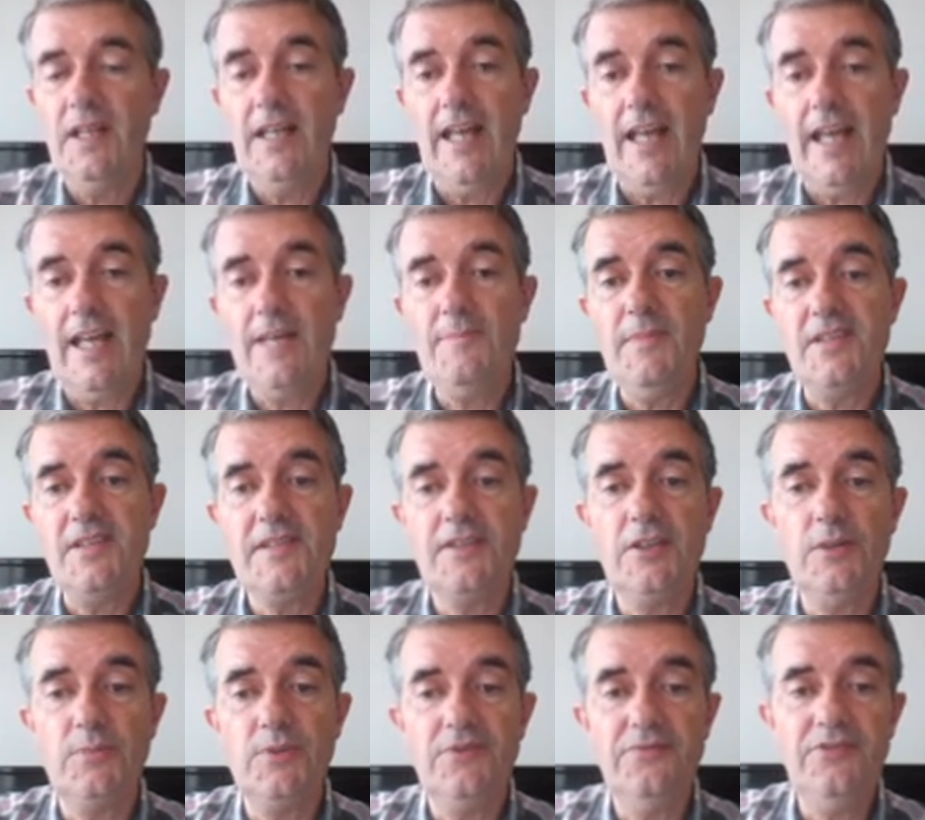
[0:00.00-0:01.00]
m is the
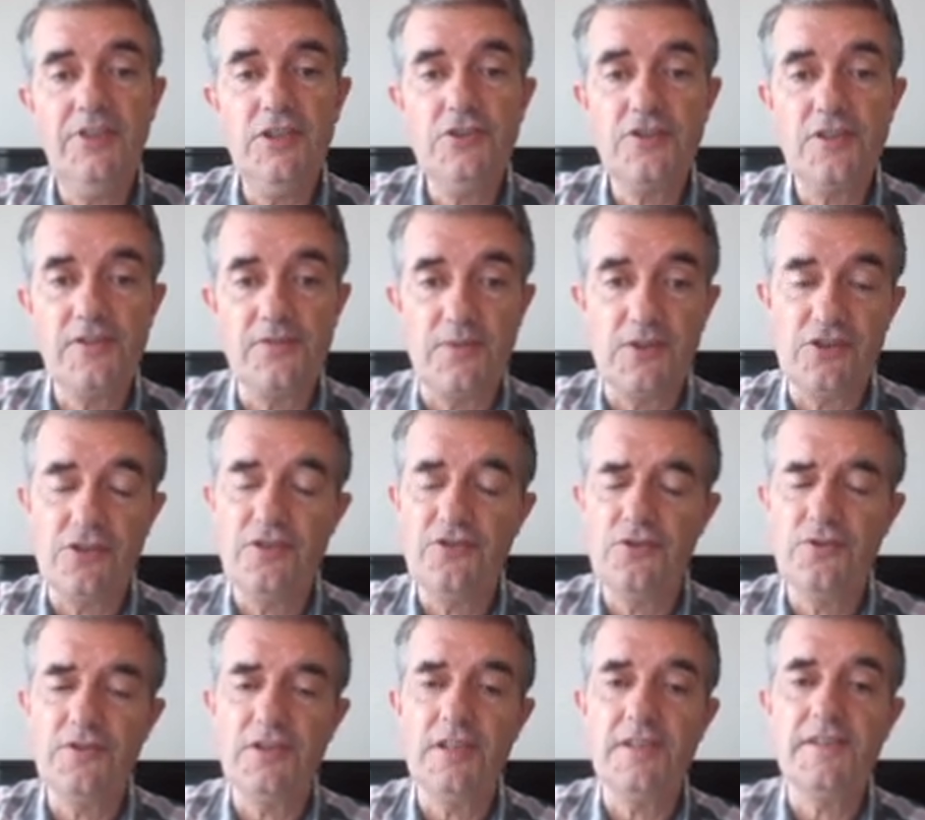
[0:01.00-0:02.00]
number of features, which is
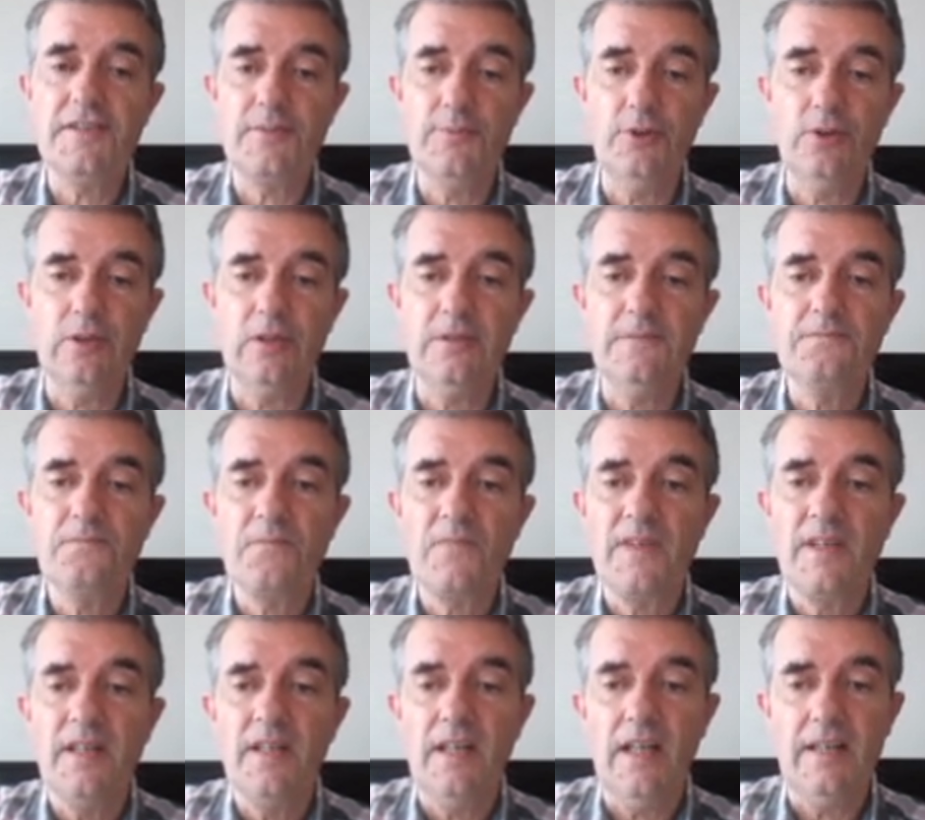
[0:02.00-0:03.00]
usually smaller,
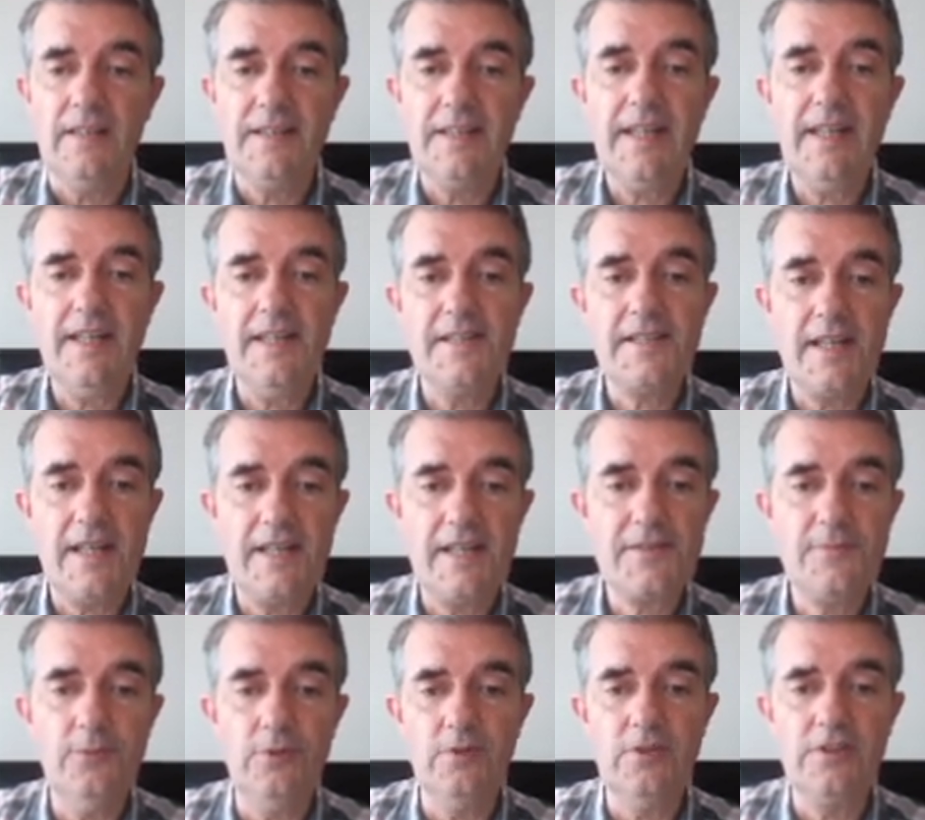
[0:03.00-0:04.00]
and k is our
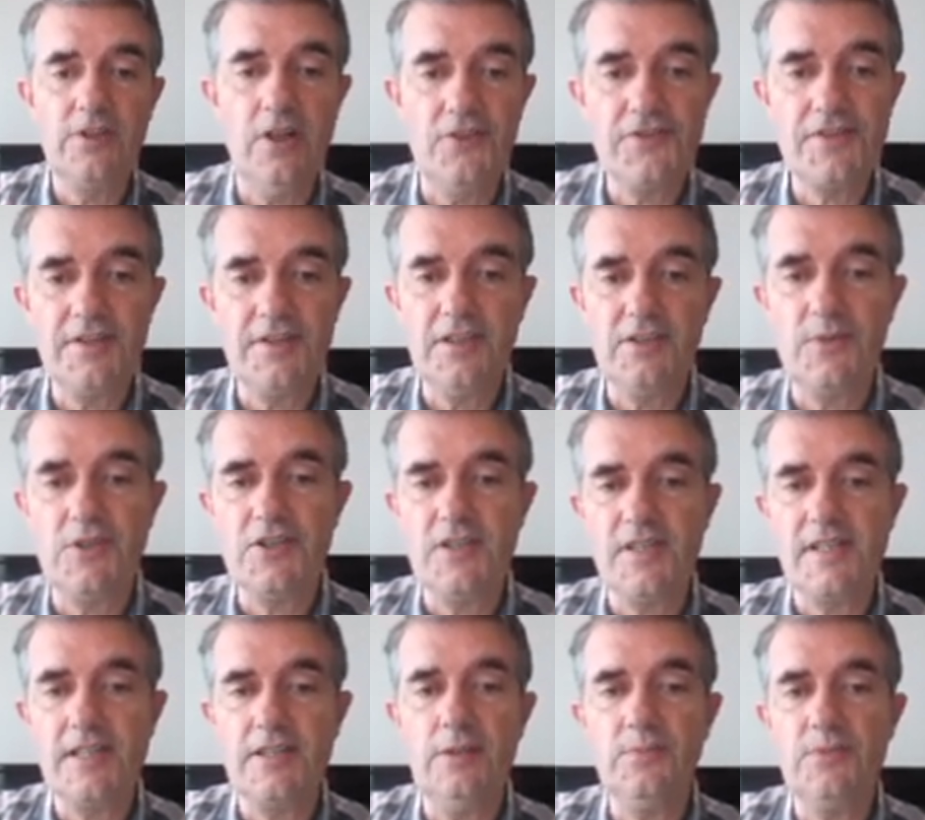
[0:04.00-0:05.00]
small constant, which
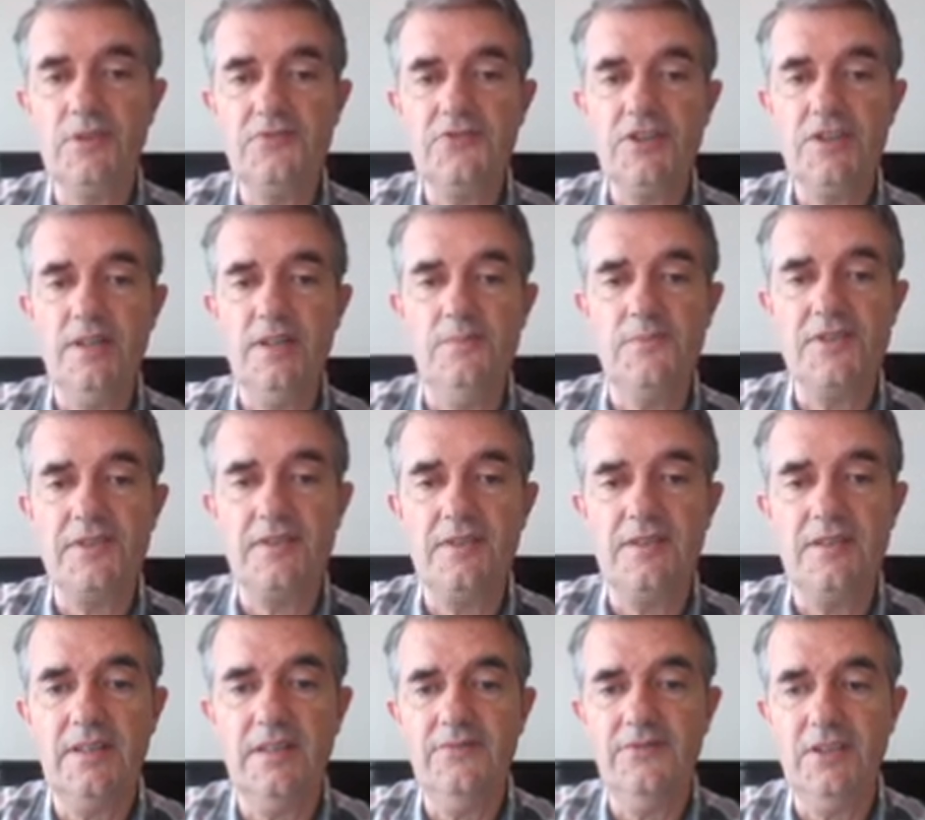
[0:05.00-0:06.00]
is the number of terms
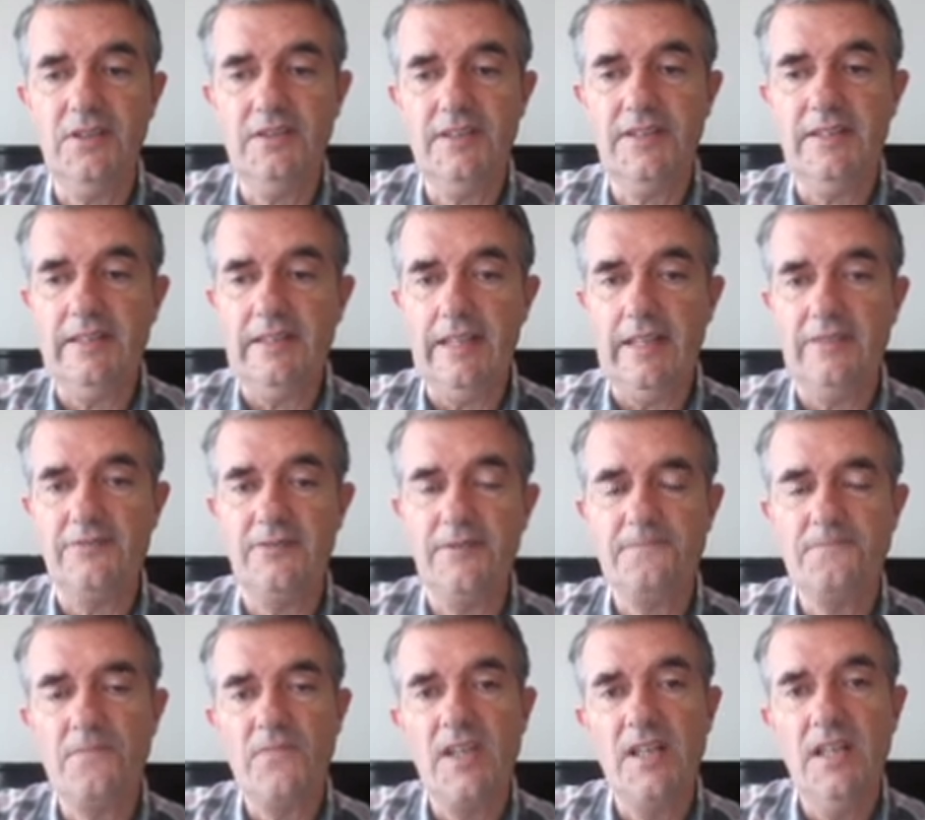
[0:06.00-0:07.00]
in the DNF.
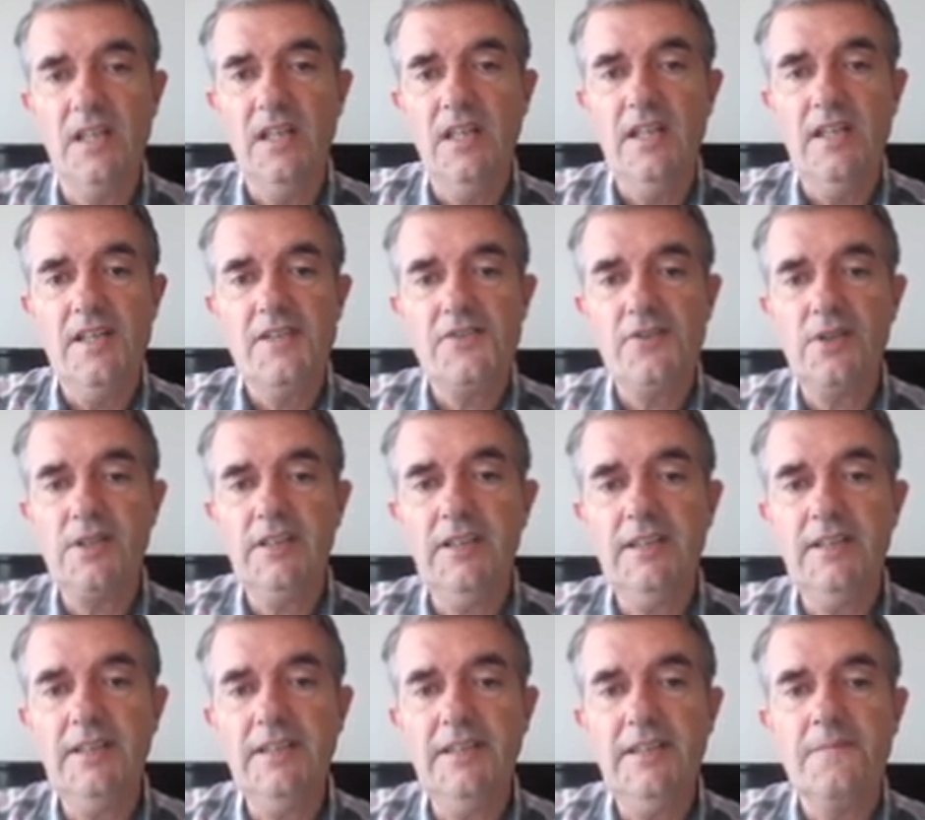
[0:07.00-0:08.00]
So
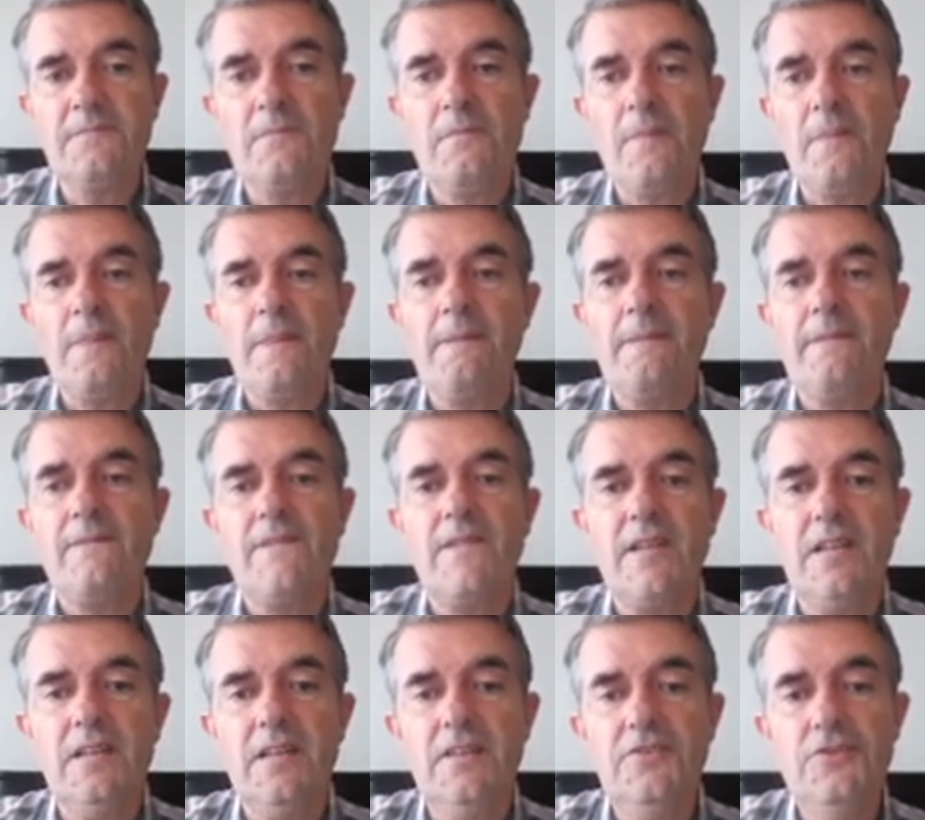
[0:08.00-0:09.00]
clearly,
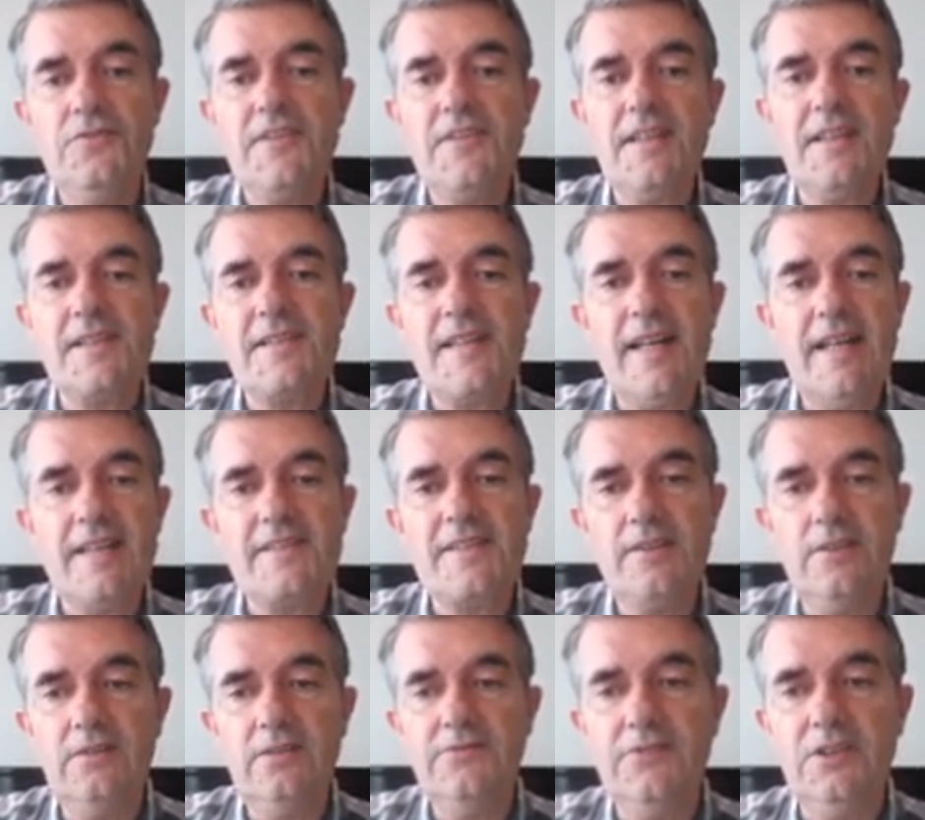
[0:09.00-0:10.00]
using a SAT
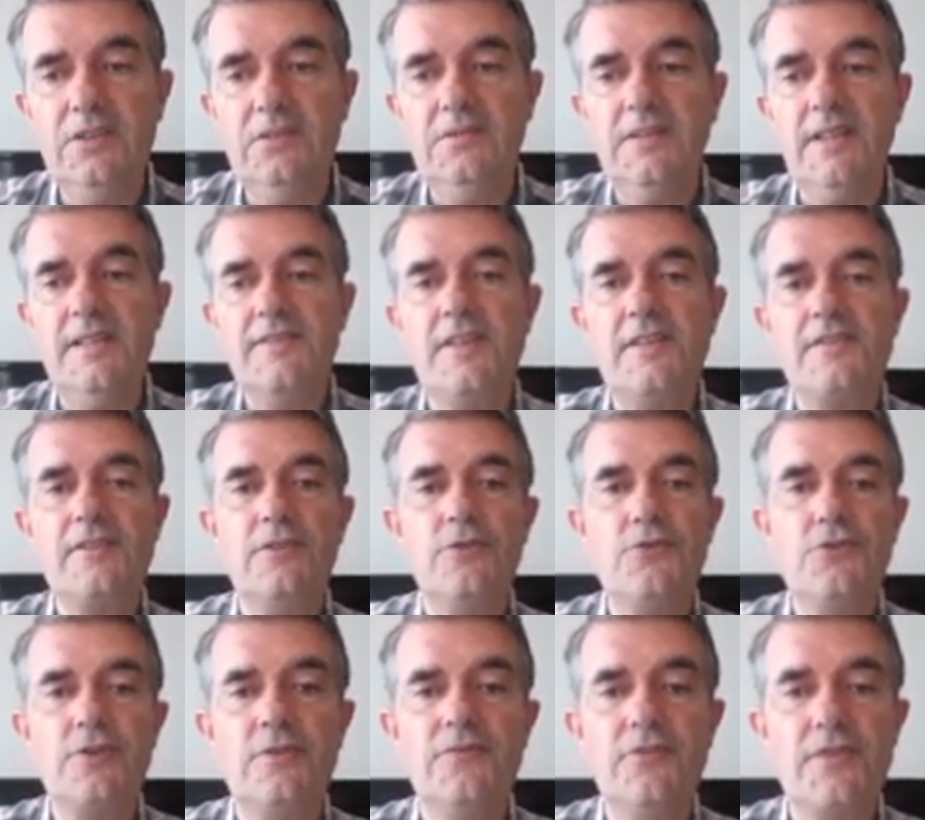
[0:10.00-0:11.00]
solver is a
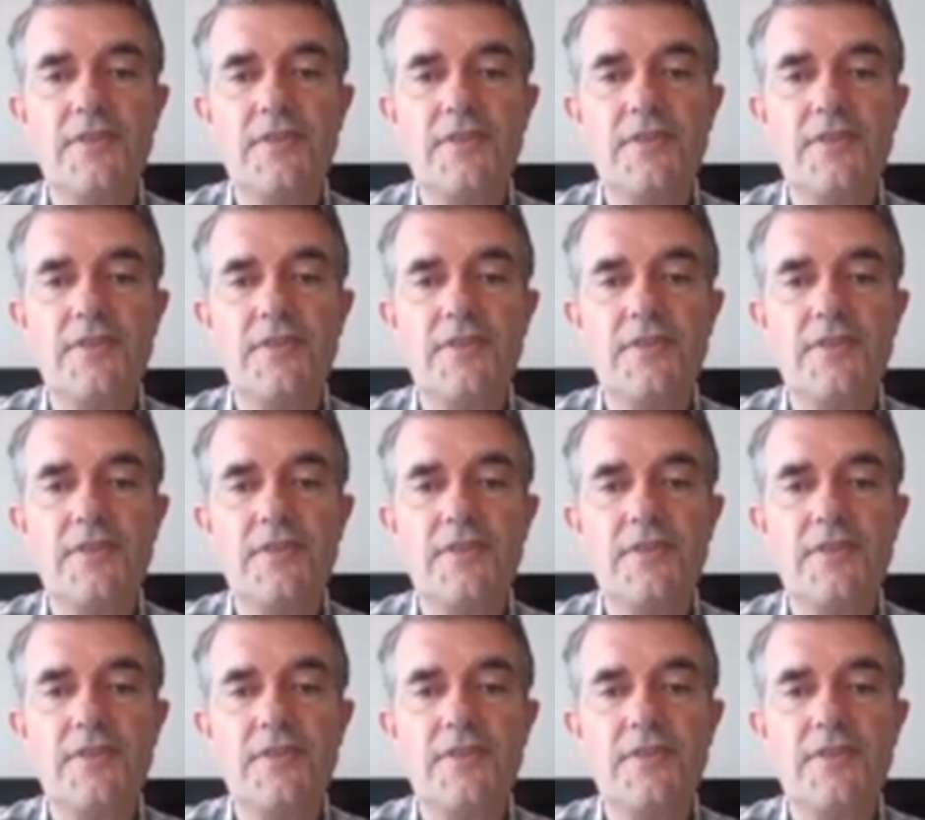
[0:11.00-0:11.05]
solution for